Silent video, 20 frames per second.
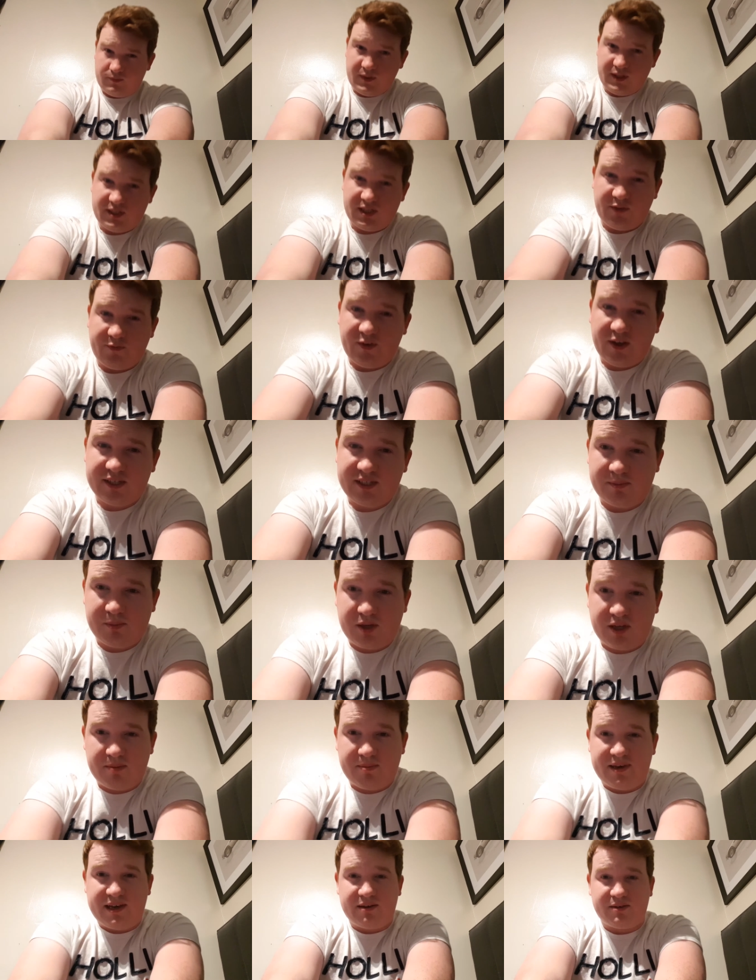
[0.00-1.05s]
so the first time you're
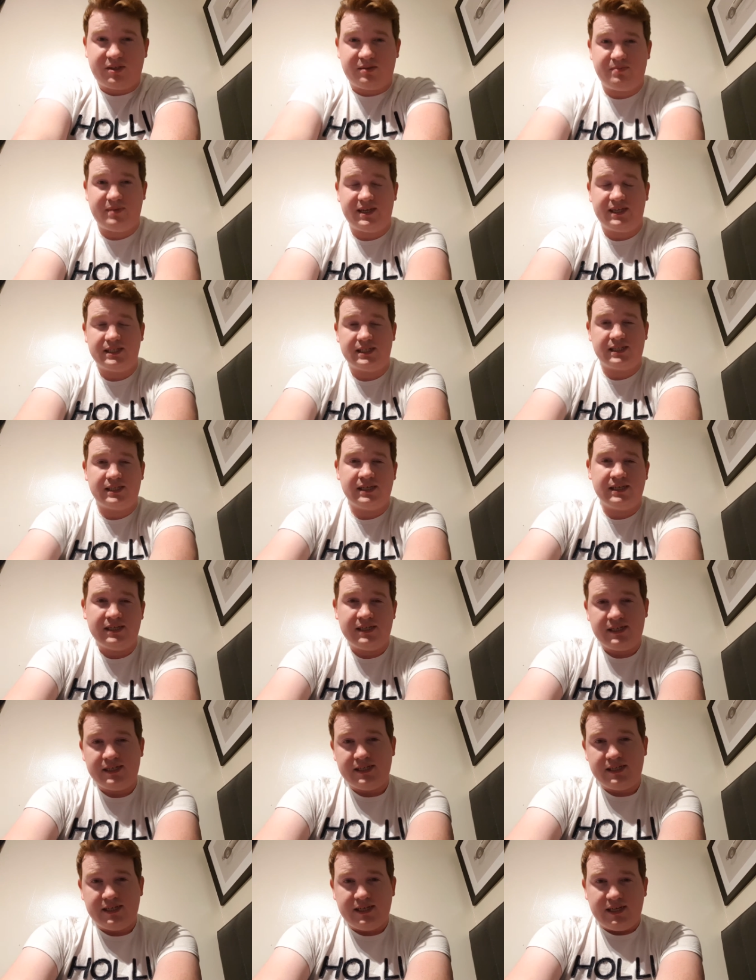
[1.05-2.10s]
going to be able to meet
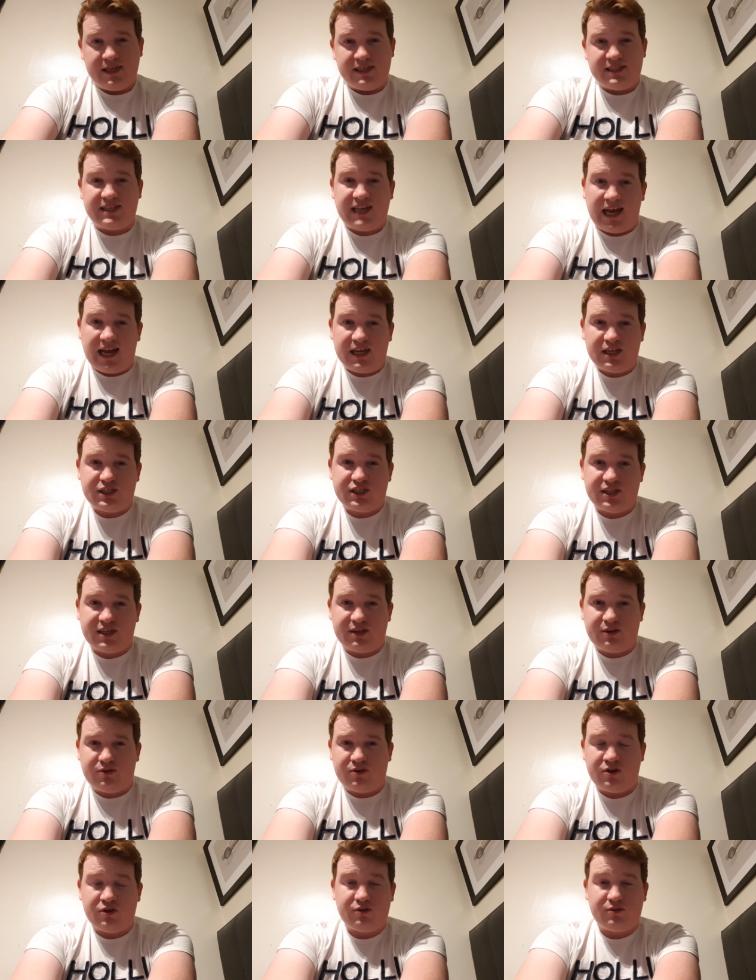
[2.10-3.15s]
Tash
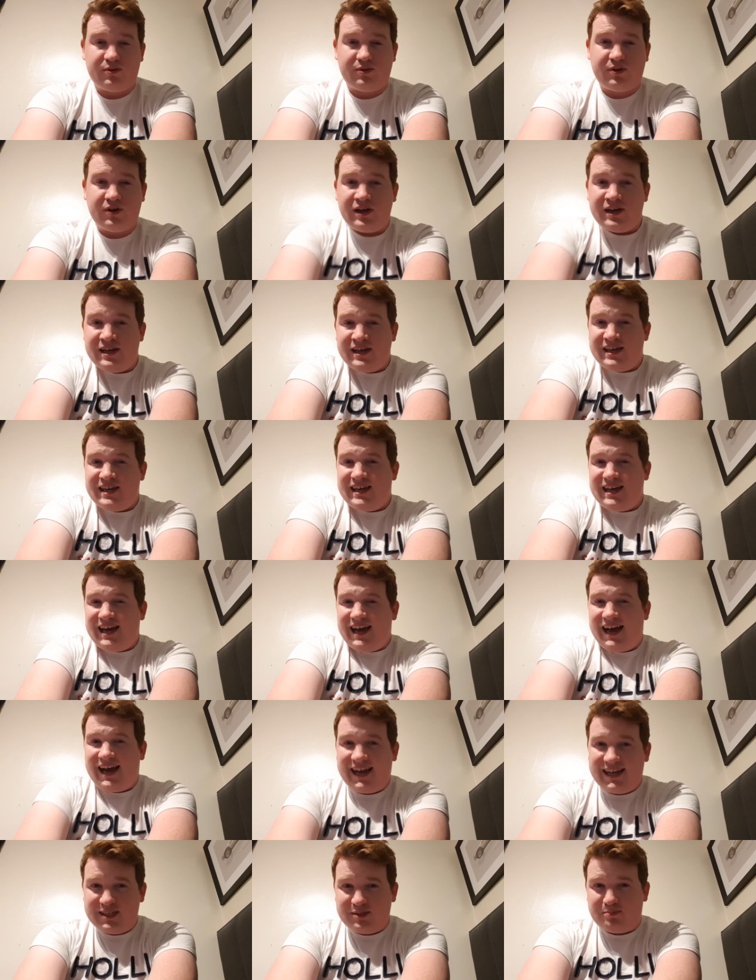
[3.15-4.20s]
who
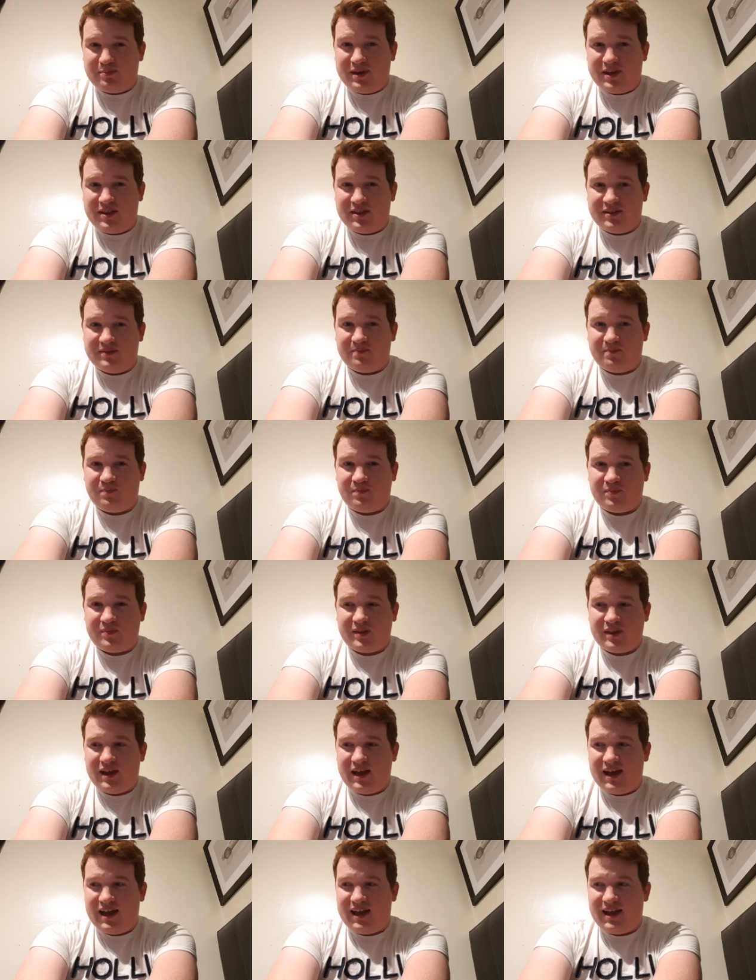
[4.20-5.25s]
has been
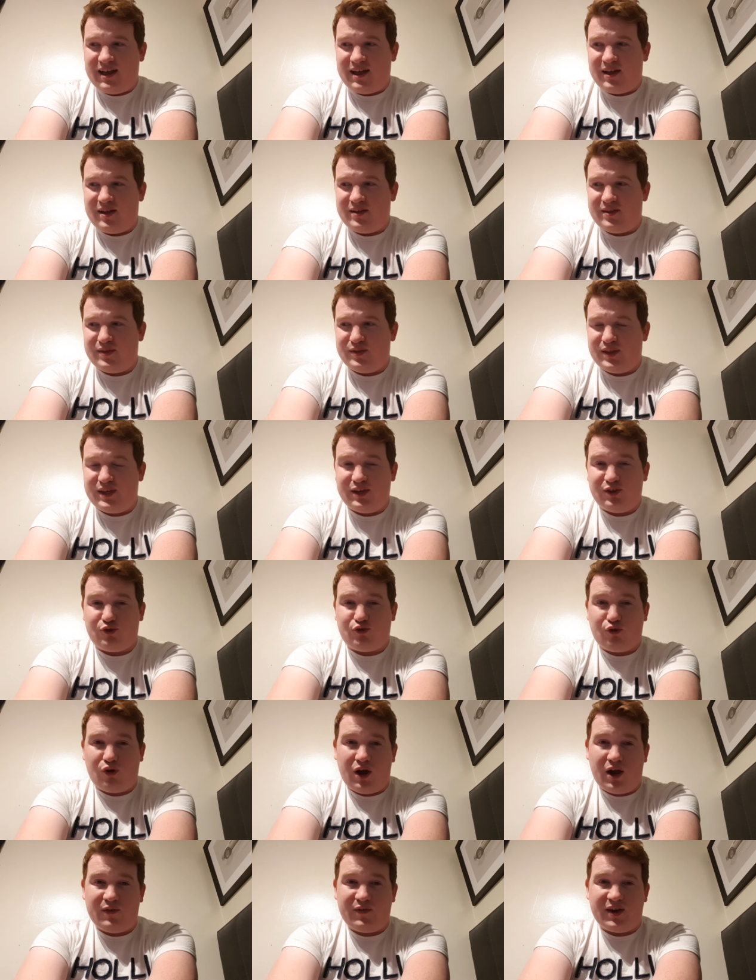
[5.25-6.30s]
uh, the
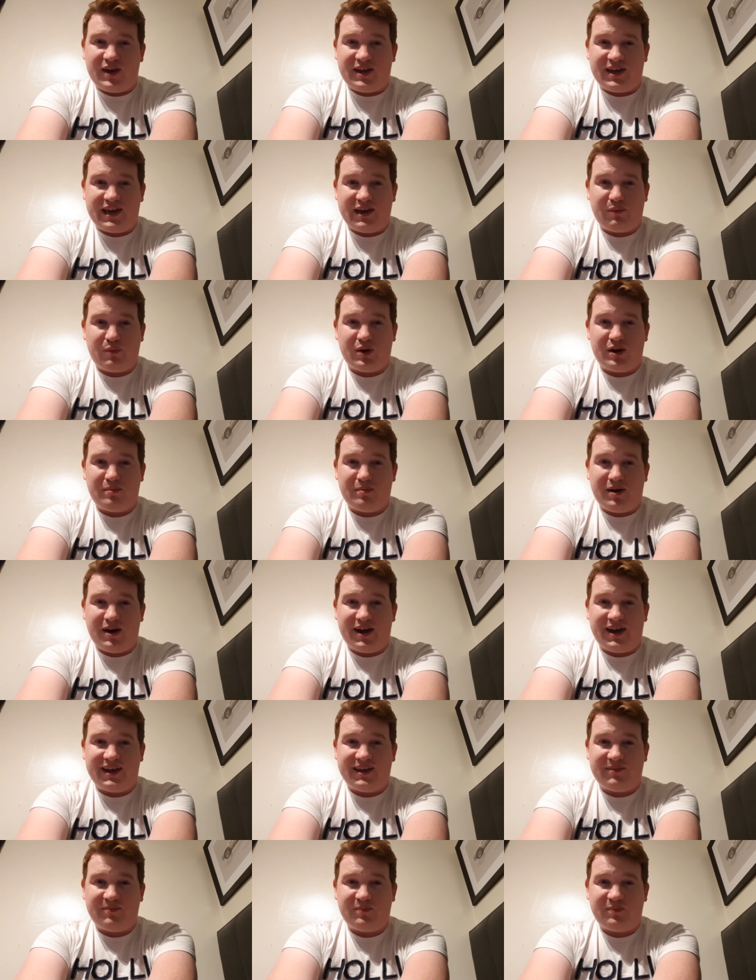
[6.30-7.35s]
driver in one of
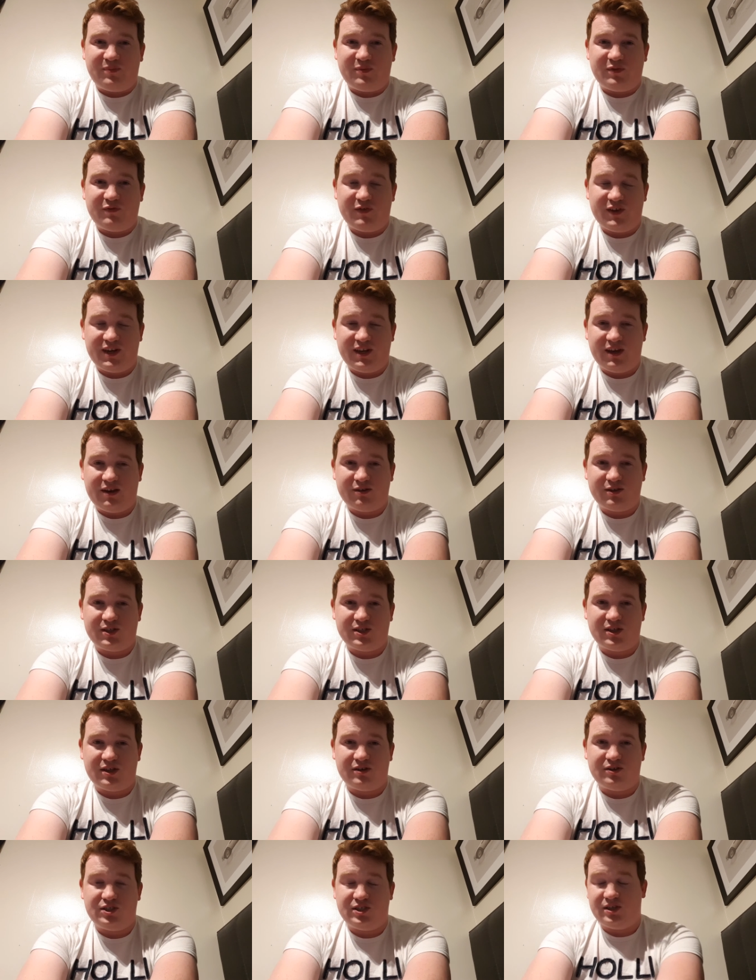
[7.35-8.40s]
my videos
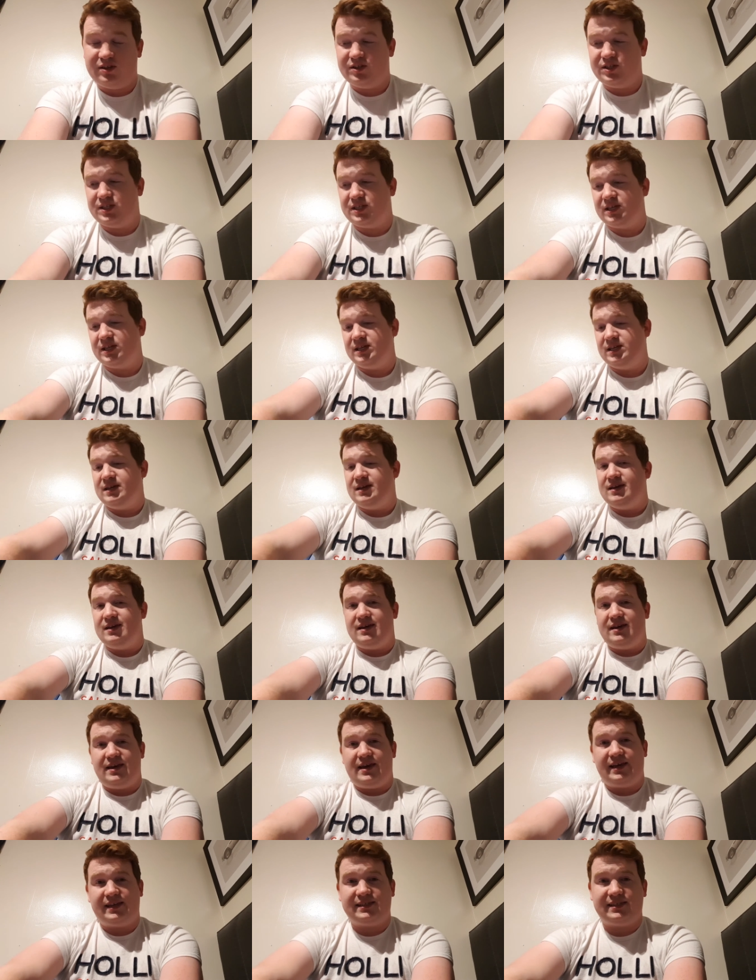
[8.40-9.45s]
so she's
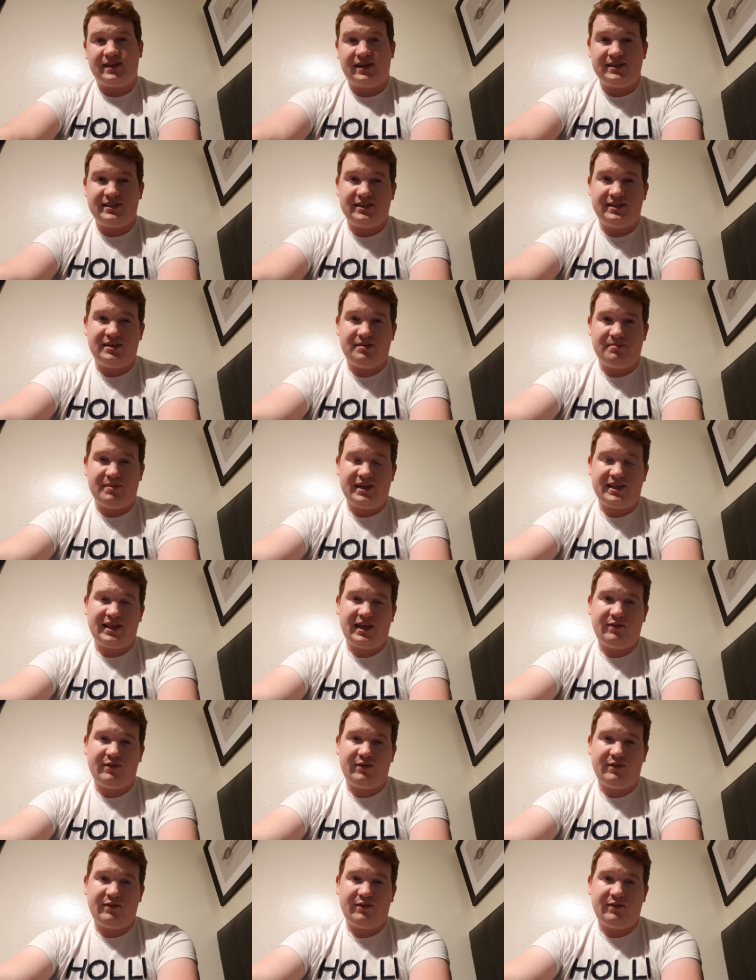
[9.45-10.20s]
excited to make